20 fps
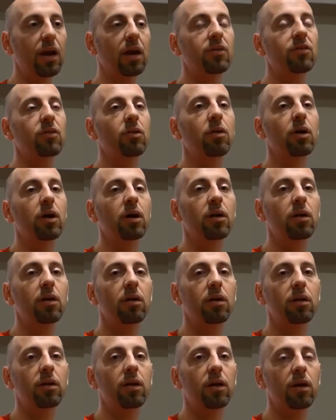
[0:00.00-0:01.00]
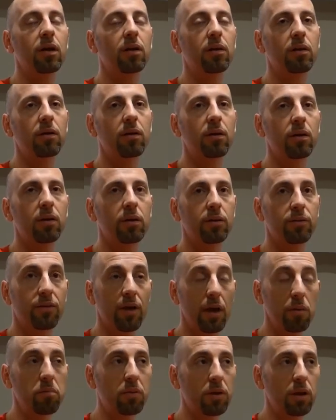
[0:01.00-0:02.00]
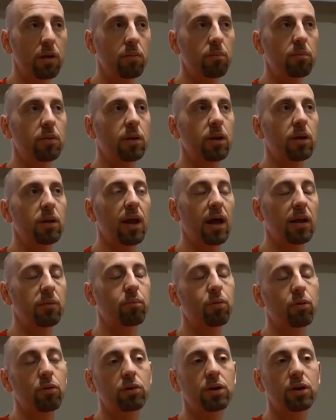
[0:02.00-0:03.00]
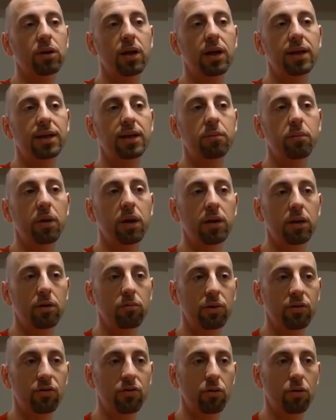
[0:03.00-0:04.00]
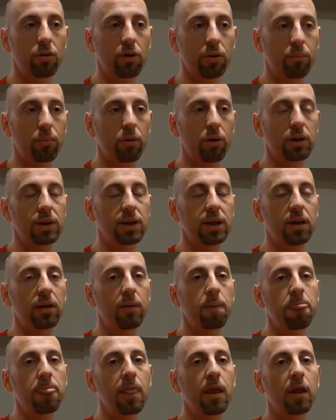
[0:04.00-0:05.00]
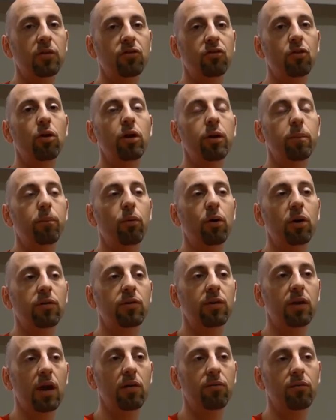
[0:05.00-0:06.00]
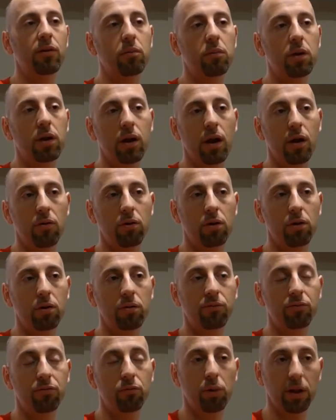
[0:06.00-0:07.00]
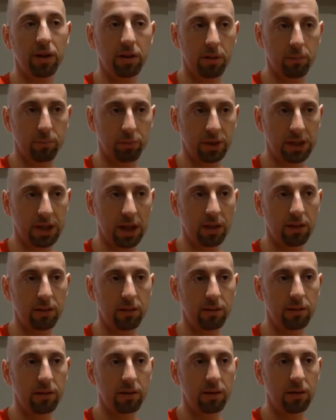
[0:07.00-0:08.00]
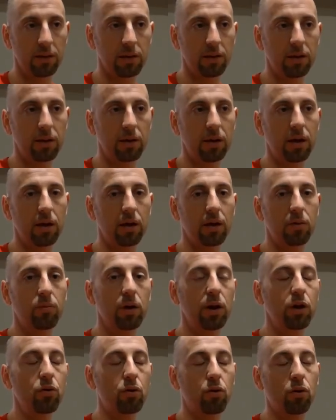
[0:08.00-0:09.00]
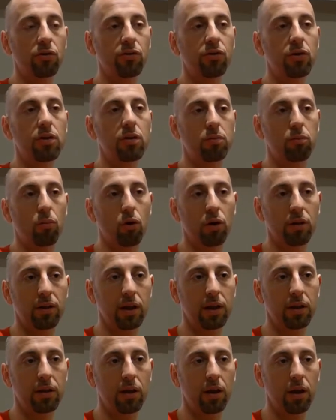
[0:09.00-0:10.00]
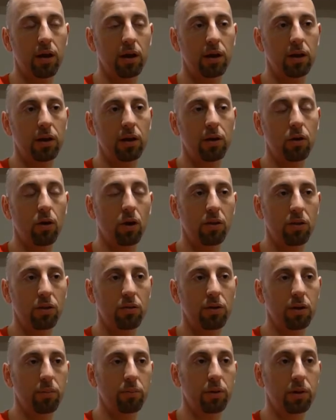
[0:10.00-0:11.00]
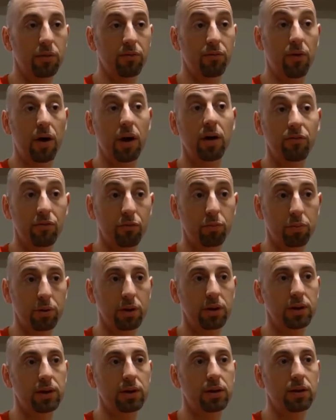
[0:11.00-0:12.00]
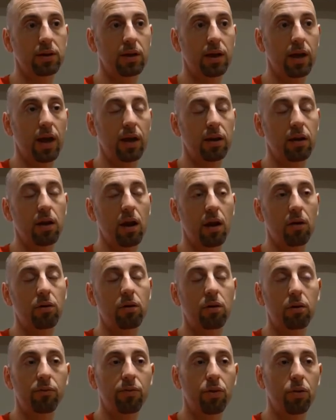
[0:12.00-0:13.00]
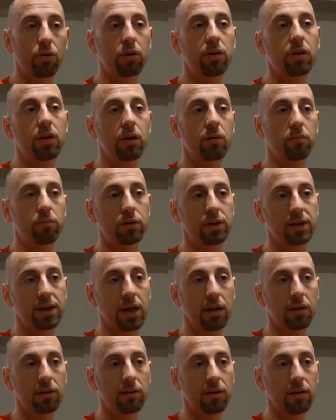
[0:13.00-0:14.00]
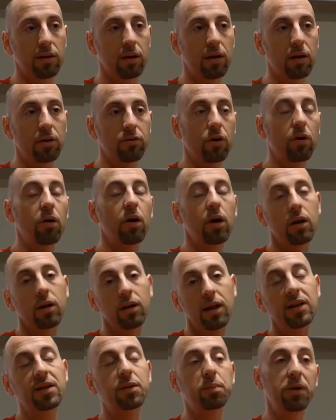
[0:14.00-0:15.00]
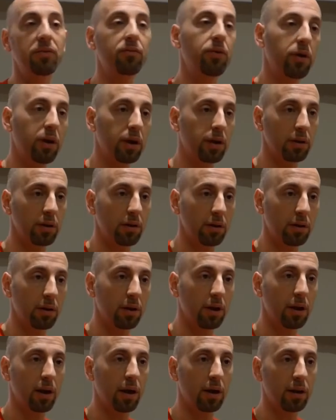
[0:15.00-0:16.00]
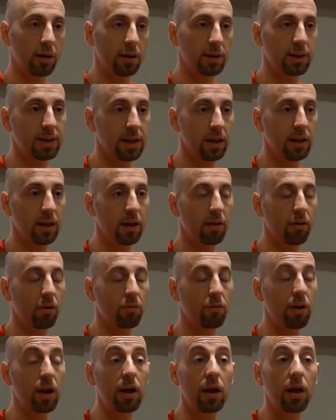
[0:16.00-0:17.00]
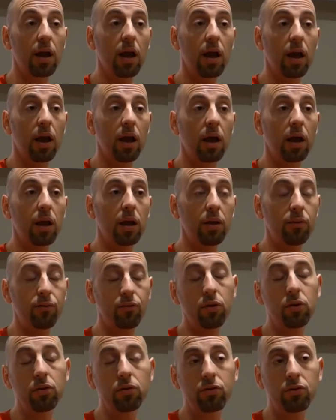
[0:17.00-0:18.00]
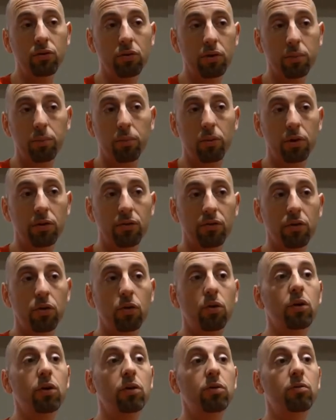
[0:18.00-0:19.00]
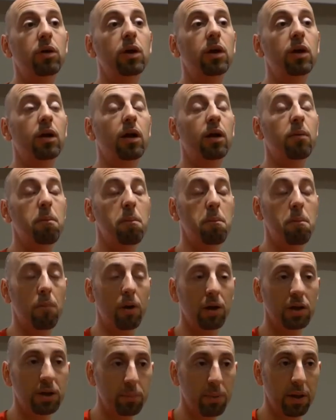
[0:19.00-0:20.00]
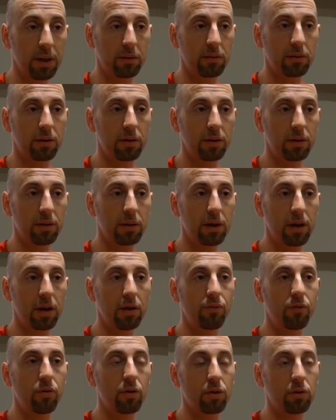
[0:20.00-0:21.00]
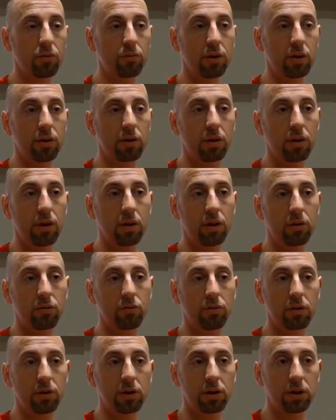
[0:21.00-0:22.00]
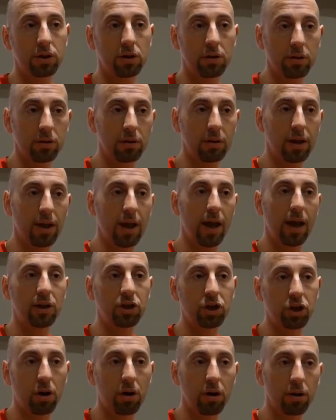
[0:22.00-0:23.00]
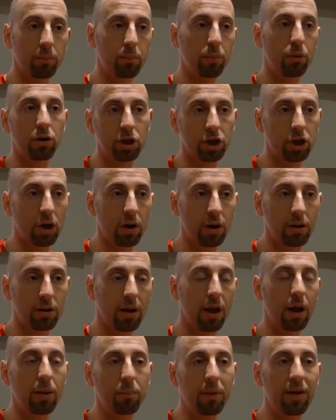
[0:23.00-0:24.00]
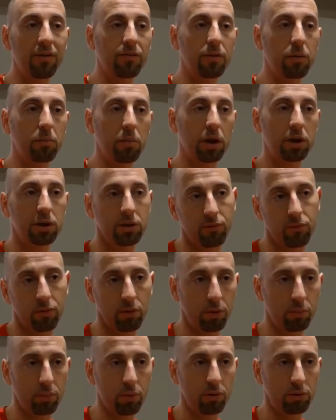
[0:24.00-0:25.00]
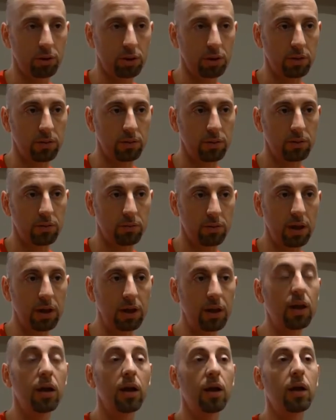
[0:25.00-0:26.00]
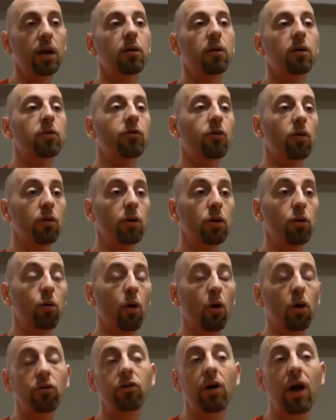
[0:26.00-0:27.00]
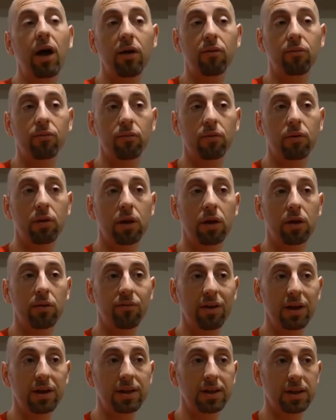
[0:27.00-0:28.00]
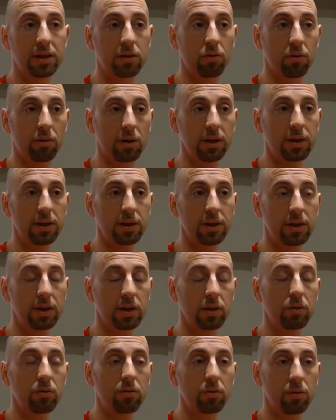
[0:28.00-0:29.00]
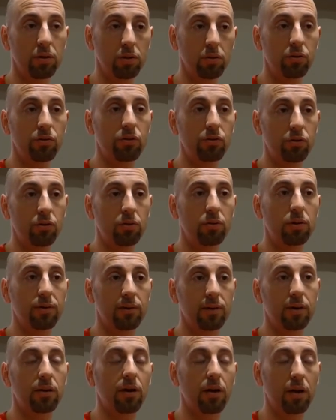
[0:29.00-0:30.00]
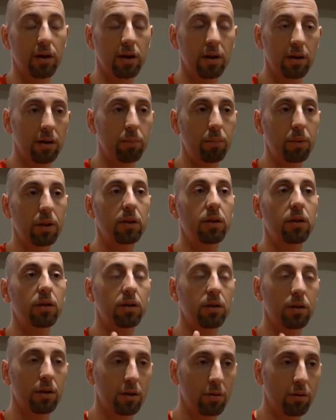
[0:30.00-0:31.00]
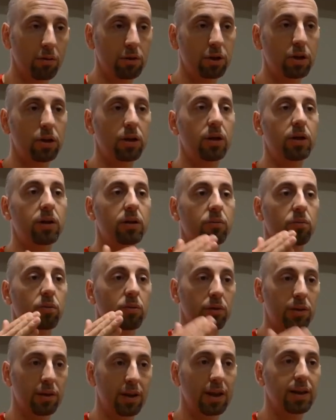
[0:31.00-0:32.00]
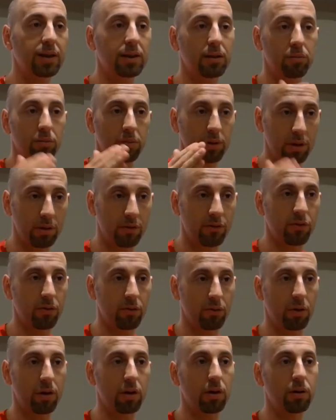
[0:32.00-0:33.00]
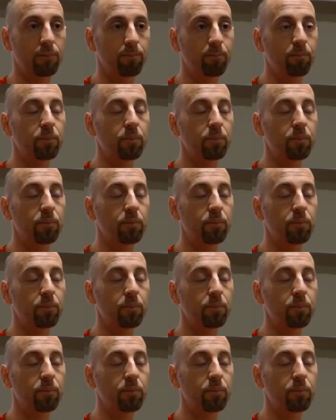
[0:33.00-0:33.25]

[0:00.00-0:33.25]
Yeah, so the same team did that project estimating with story points, and story points gave them an error of 20%. When you considered more data, i.e. not 3 but 5 sprints, they had an error of 13%. So let's be very clear, and I did say that already. If you use story points, you're doing much better than if you're doing the traditional Gantt chart per chart type estimation for your project, right? So you also have invest stories, so user stories that are independent, negotiable, testable, and so on.